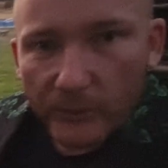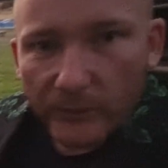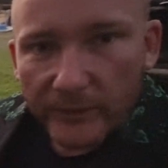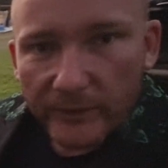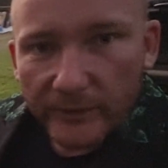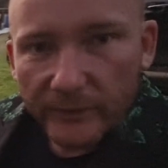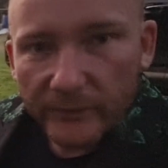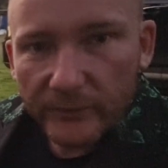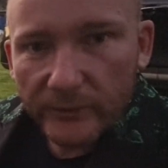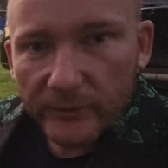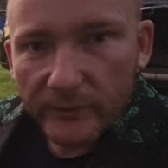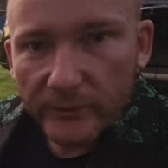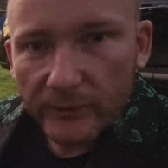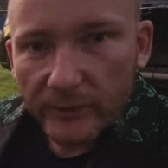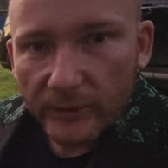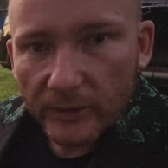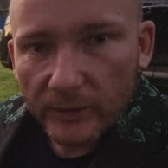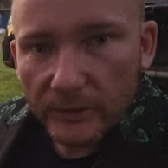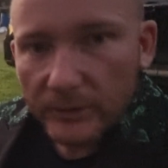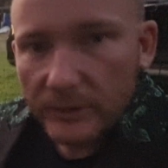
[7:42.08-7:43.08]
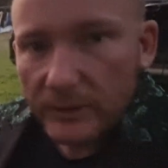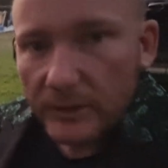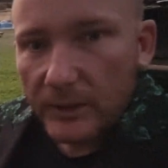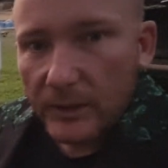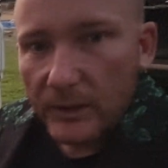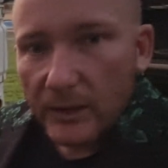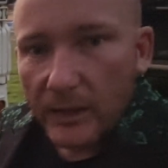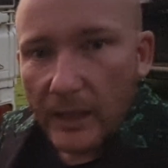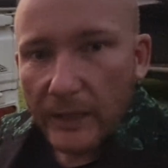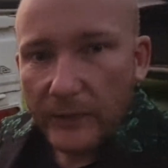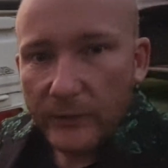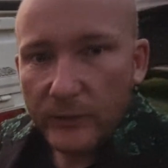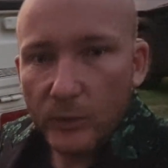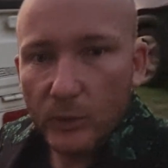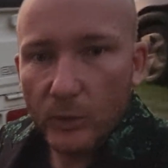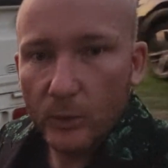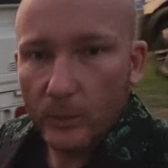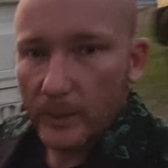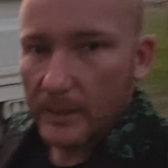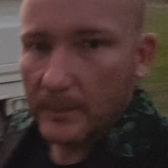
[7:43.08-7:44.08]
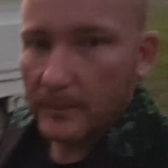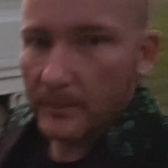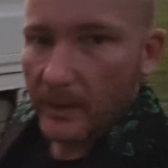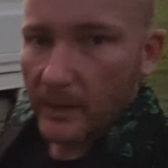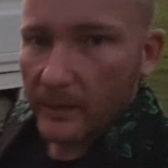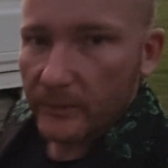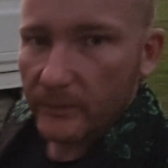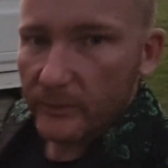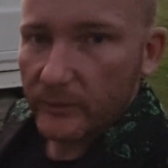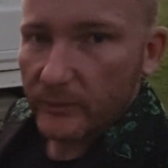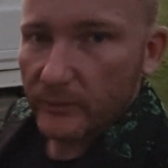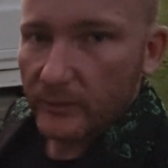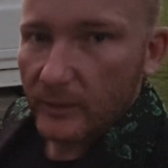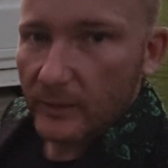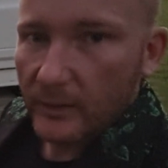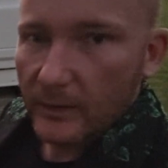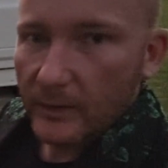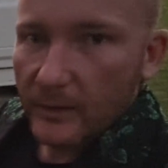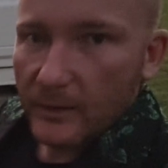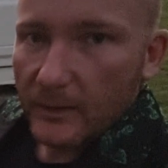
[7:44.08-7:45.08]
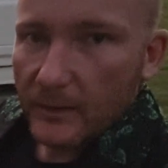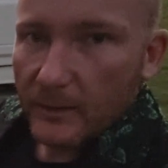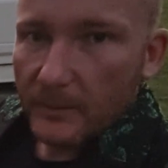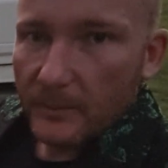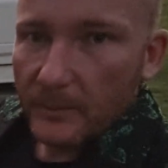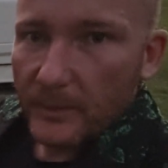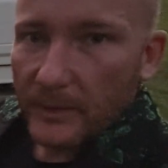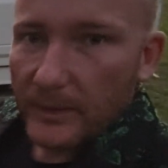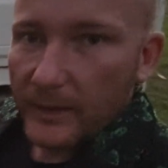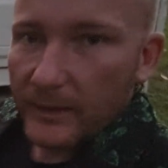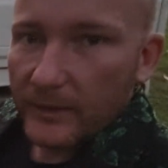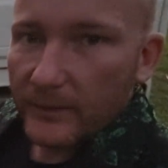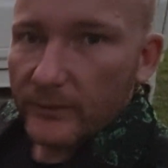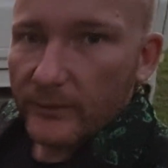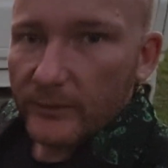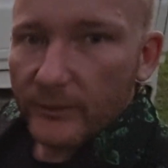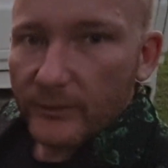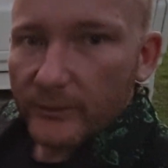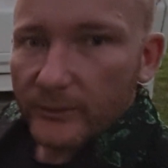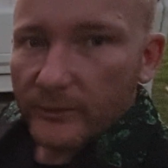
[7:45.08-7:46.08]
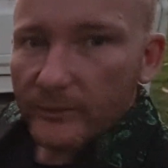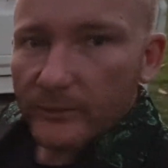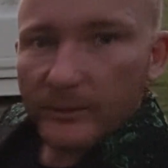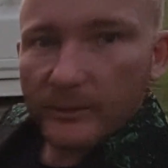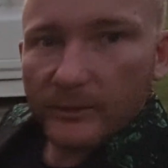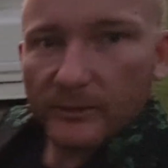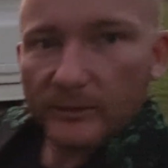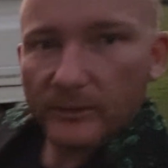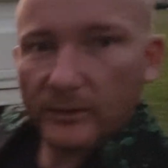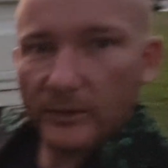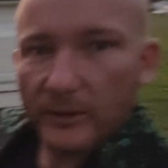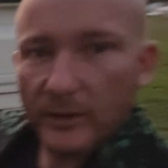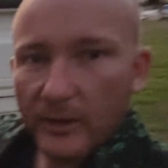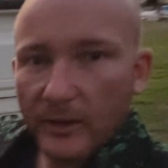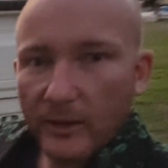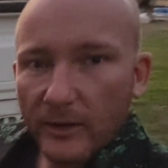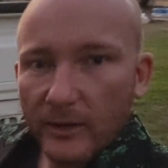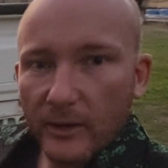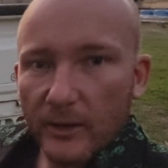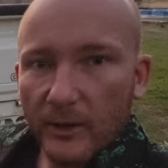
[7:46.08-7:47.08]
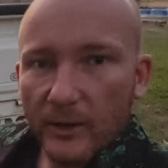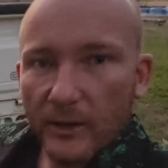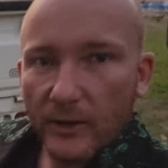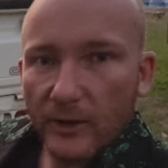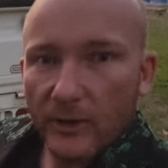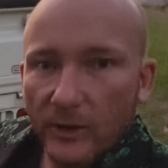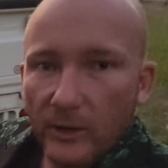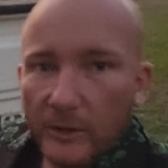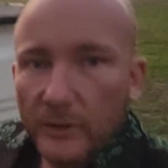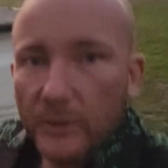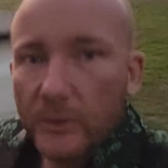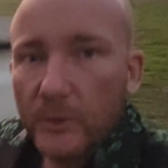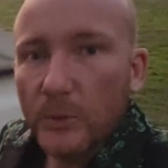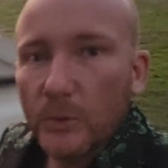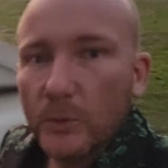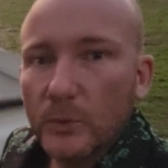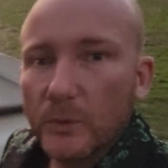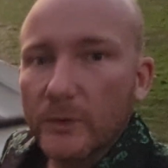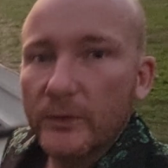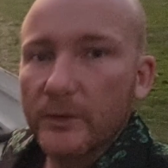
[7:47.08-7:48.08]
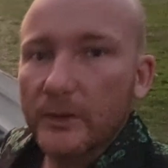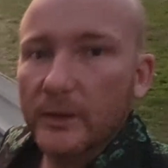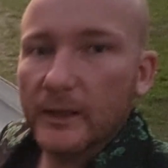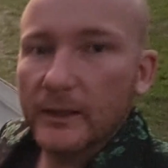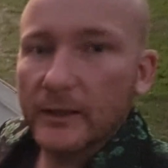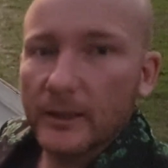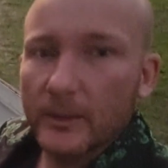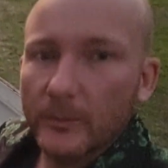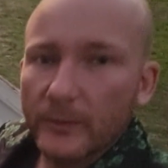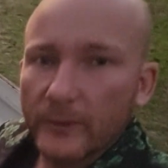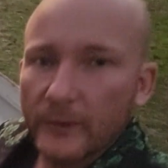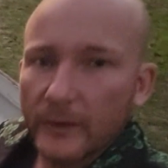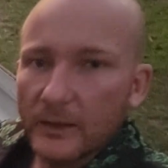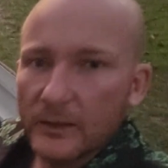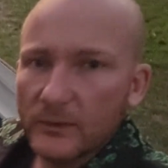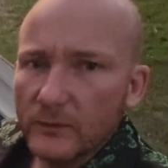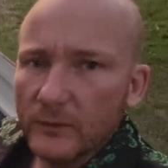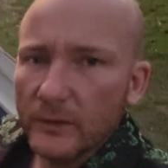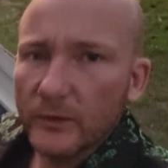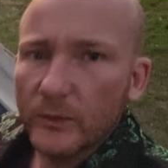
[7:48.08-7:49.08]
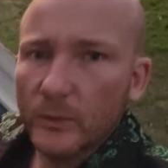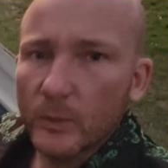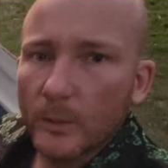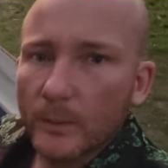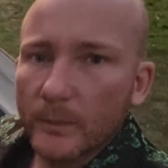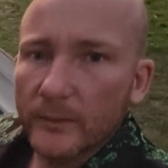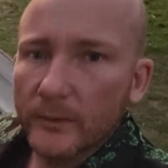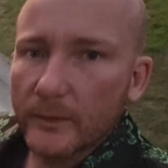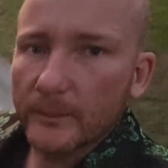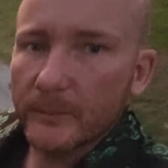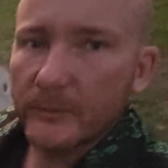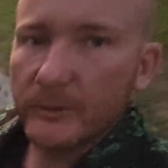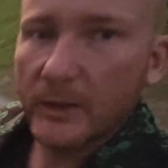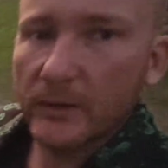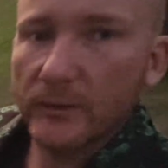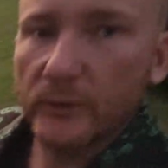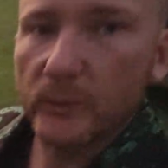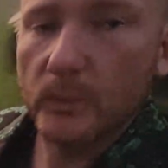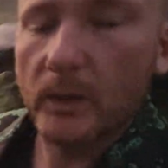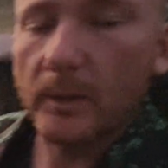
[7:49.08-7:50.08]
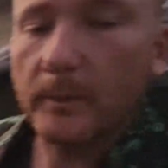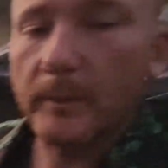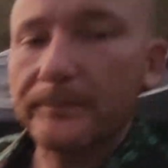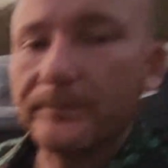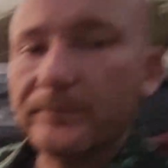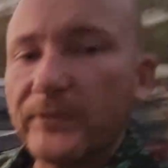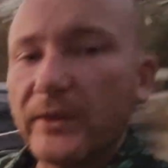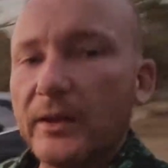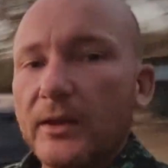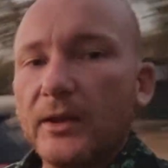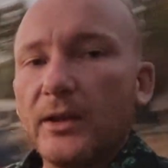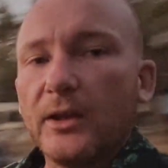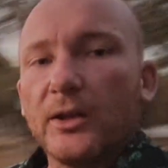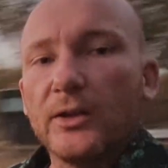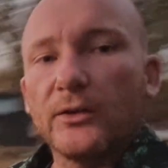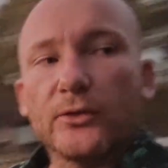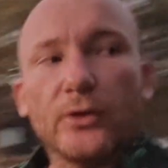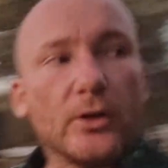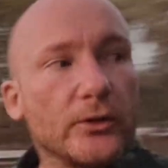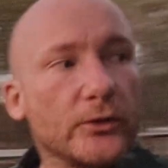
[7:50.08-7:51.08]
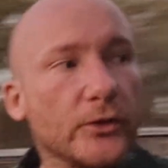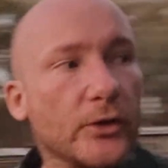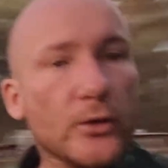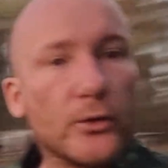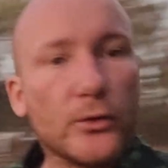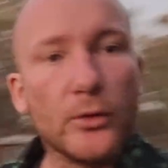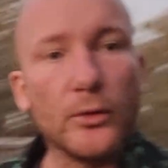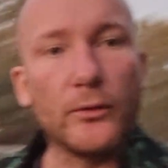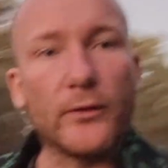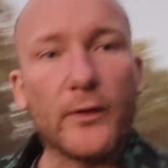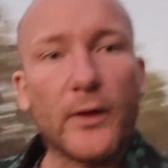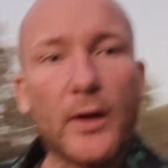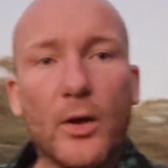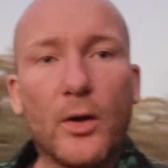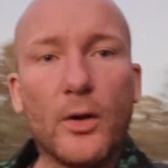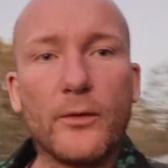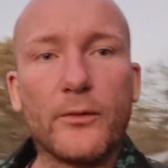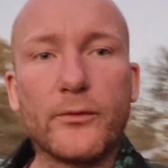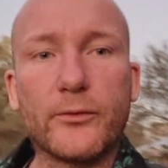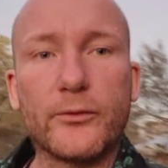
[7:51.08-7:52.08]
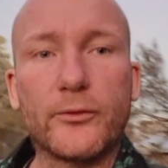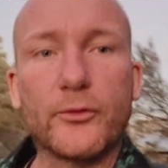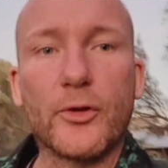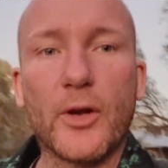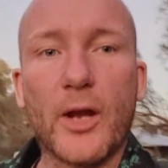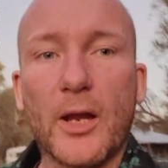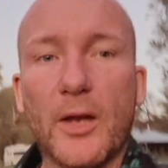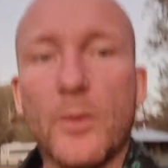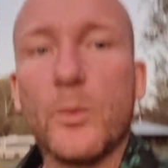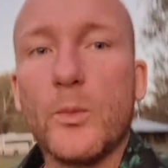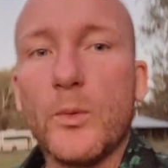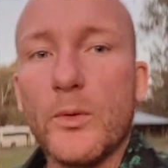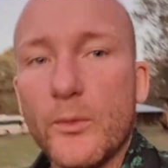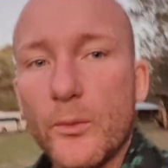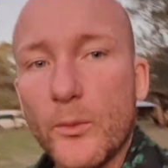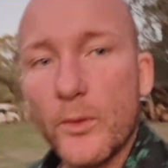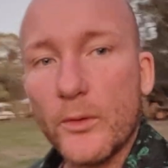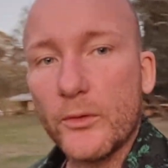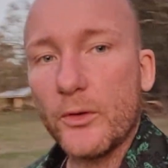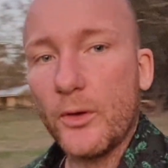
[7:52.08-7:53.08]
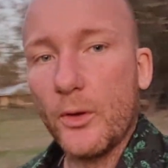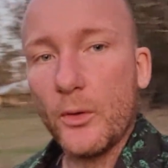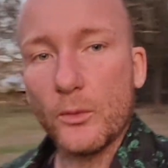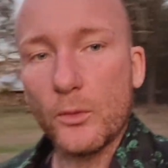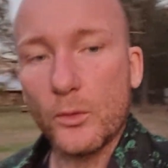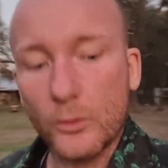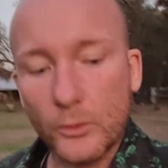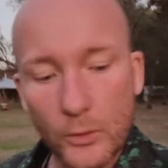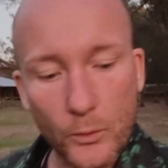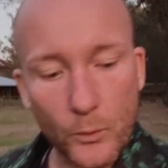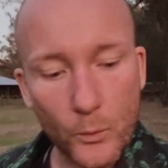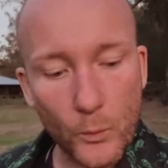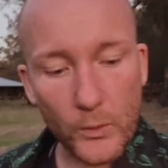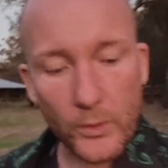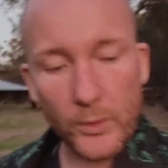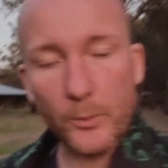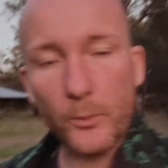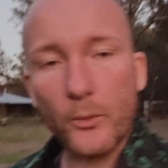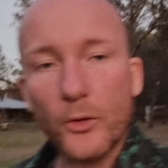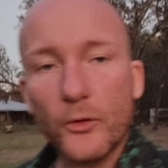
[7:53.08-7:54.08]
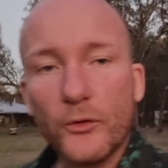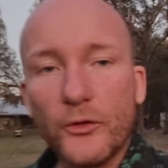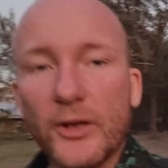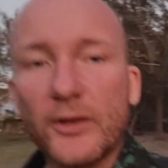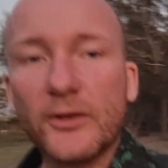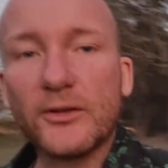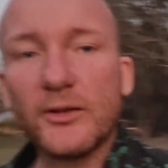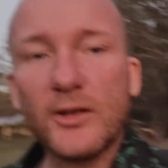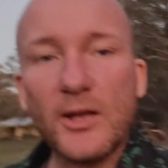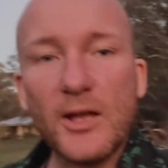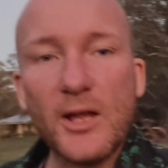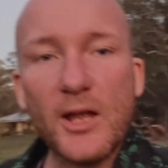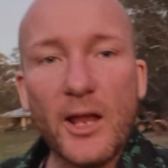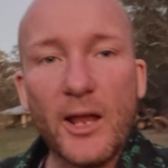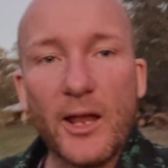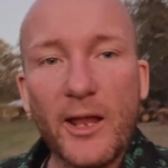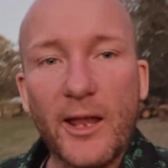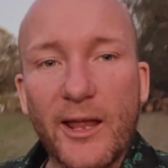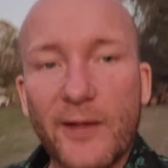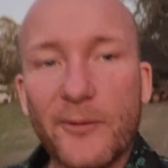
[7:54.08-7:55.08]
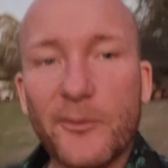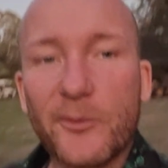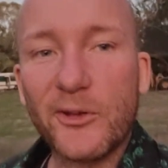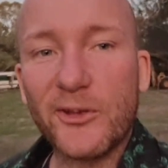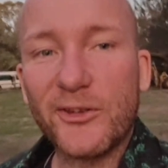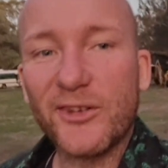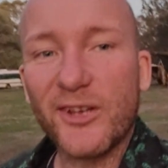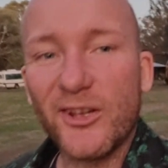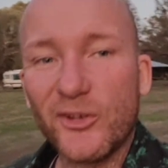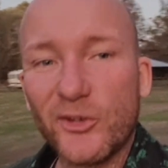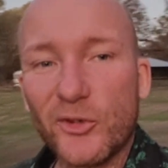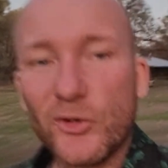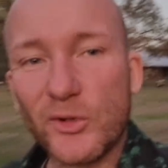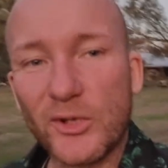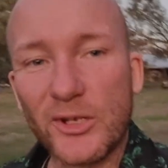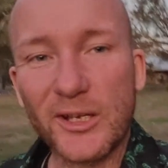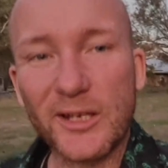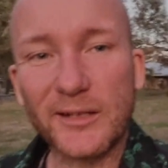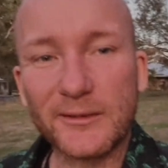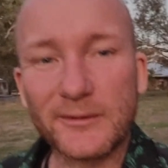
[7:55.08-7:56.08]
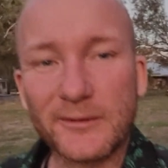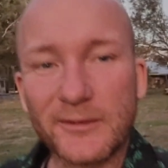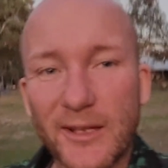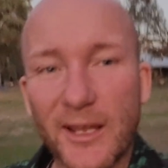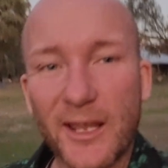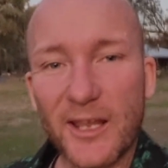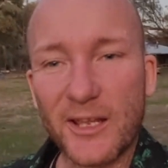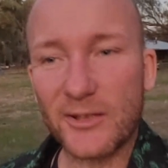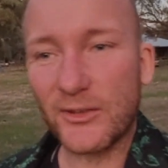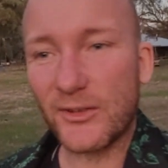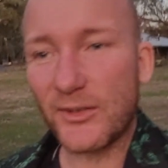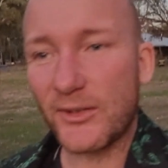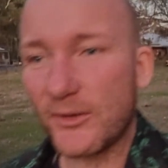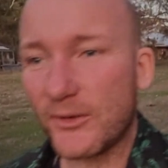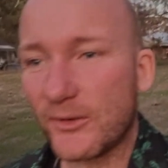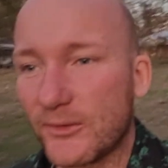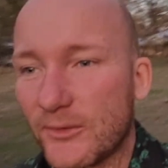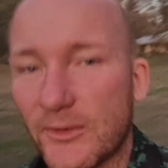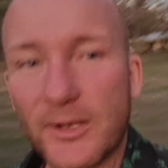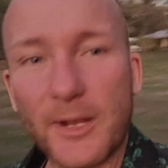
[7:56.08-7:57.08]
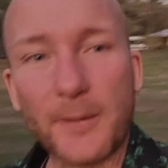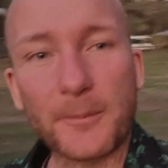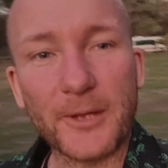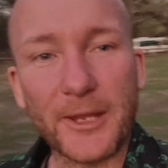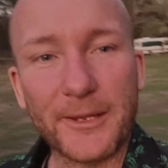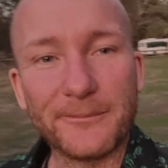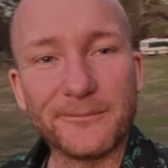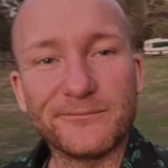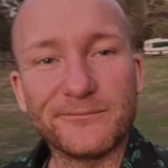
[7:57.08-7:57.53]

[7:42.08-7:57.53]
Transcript: this, so it hasn't all been bus, but yeah, this is kind of cool. It's going to end up with an EV swap at some stage as well, but try not to go too far off track with what's going on with the project, and I appreciate you tuning in and hearing an update.